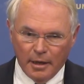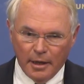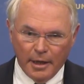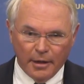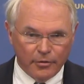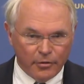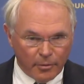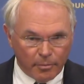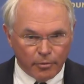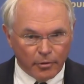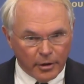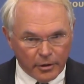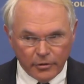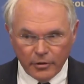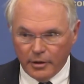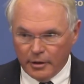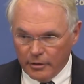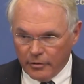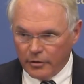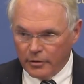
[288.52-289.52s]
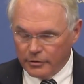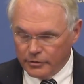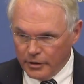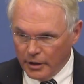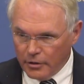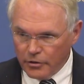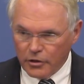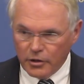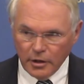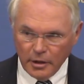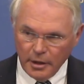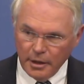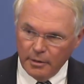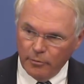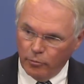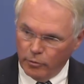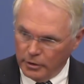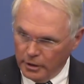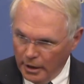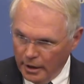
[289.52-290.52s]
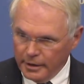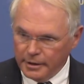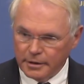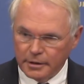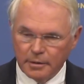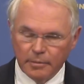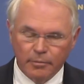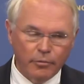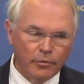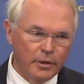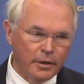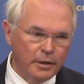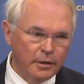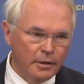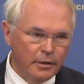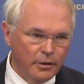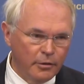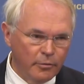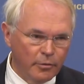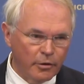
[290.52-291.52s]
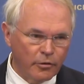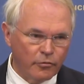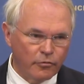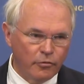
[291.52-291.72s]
as the president suggested, he would like to bring U.S.